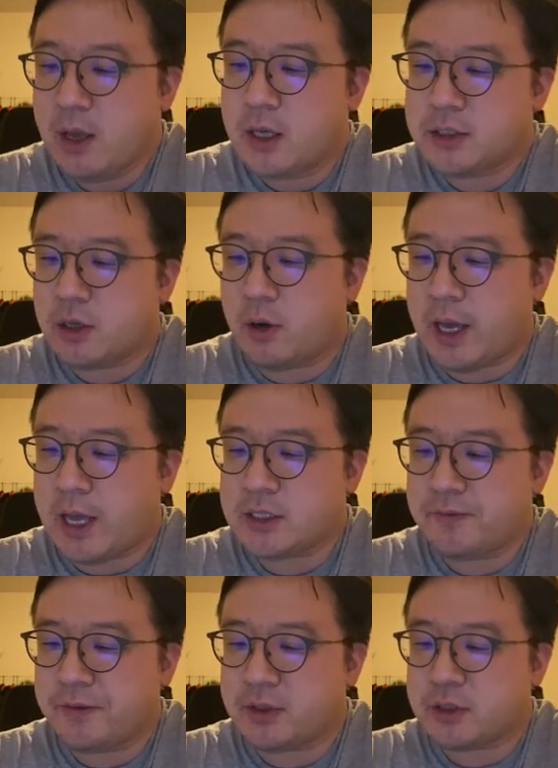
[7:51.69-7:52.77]
So
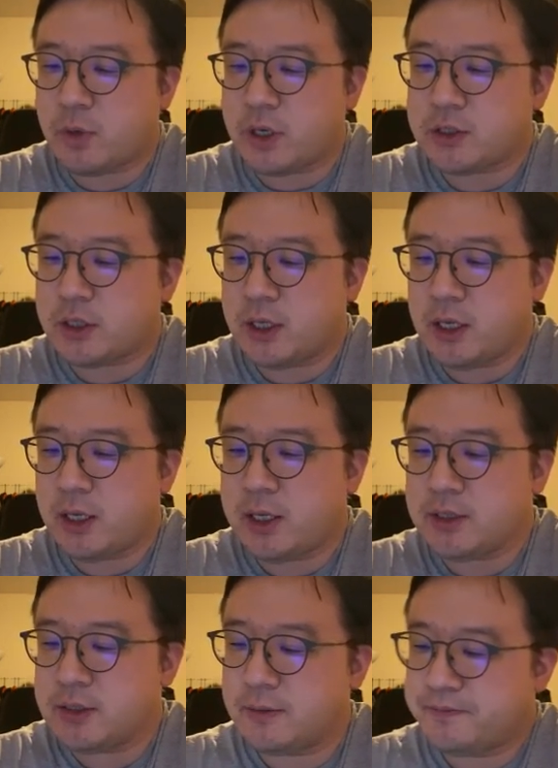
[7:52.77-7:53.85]
answer for this question
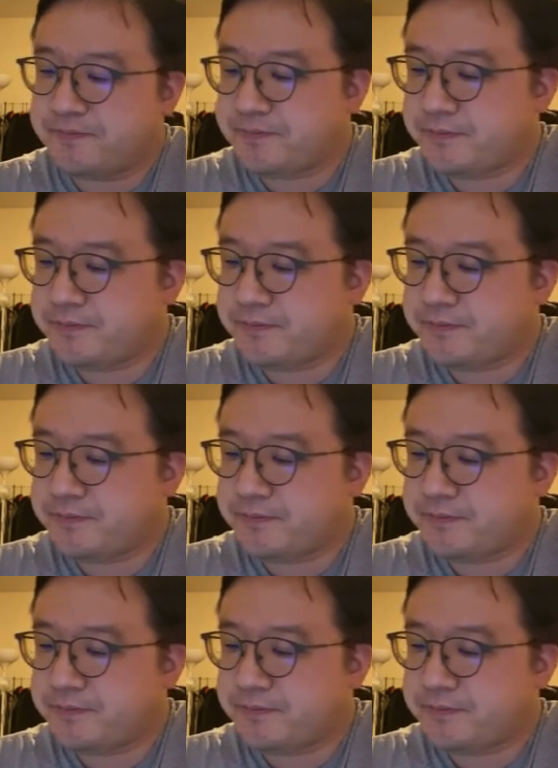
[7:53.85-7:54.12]
is